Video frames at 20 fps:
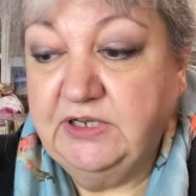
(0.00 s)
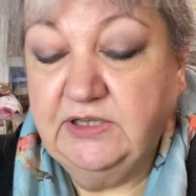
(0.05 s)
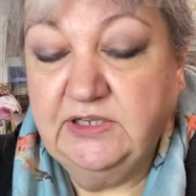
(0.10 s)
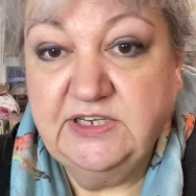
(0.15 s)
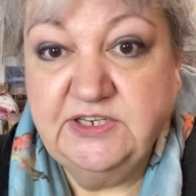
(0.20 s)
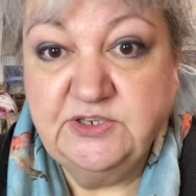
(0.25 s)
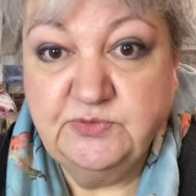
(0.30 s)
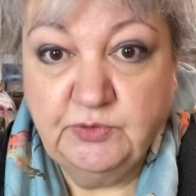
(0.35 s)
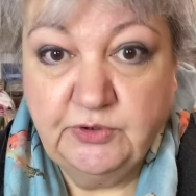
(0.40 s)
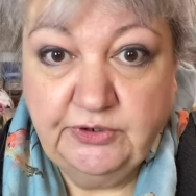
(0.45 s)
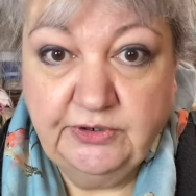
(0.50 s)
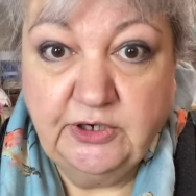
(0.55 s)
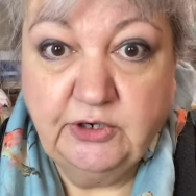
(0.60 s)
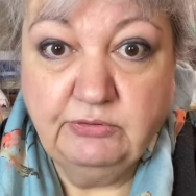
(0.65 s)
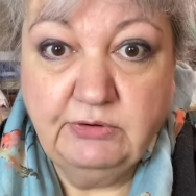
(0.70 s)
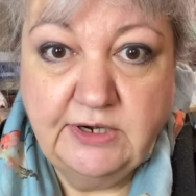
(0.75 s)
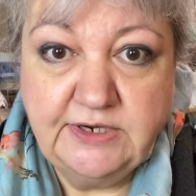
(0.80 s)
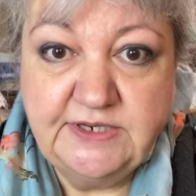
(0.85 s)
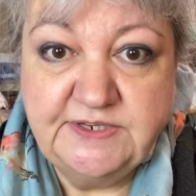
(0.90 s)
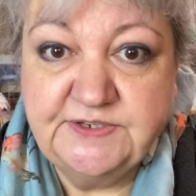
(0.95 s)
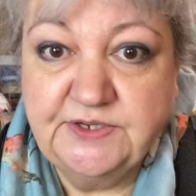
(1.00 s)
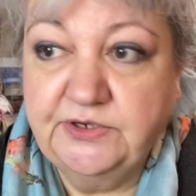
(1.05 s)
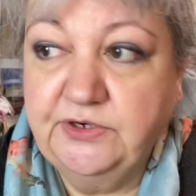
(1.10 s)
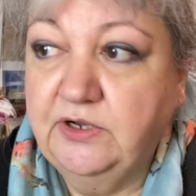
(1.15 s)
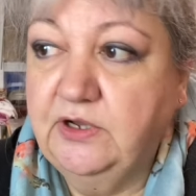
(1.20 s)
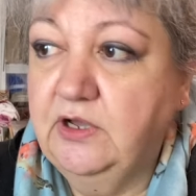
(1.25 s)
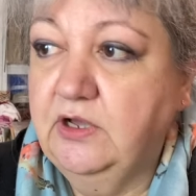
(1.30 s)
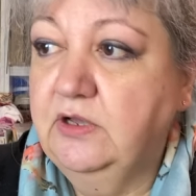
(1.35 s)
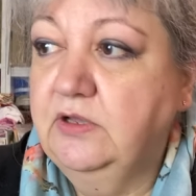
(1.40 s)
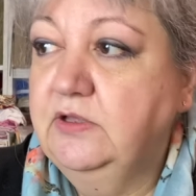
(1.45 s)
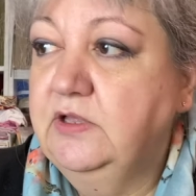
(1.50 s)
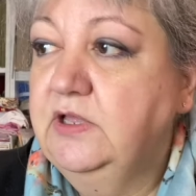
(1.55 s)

At least we're in credit on